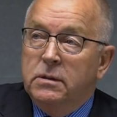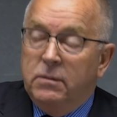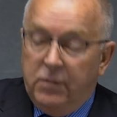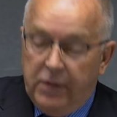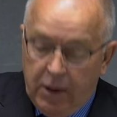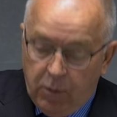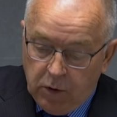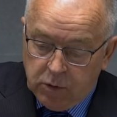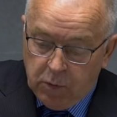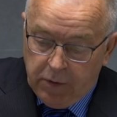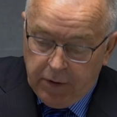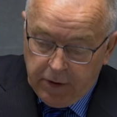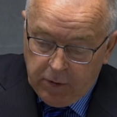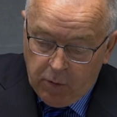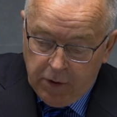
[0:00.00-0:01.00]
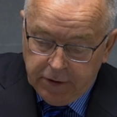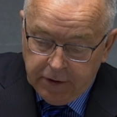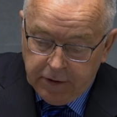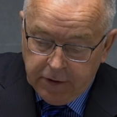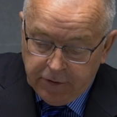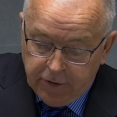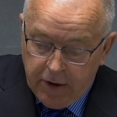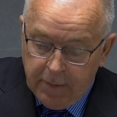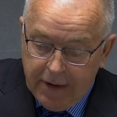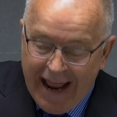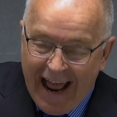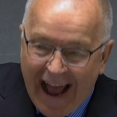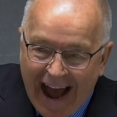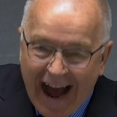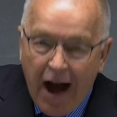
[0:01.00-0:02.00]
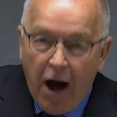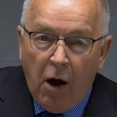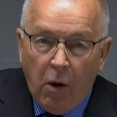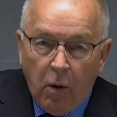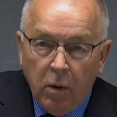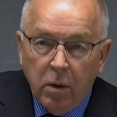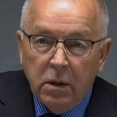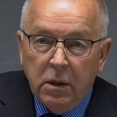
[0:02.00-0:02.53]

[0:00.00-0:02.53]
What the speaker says: that which they're going to determine how,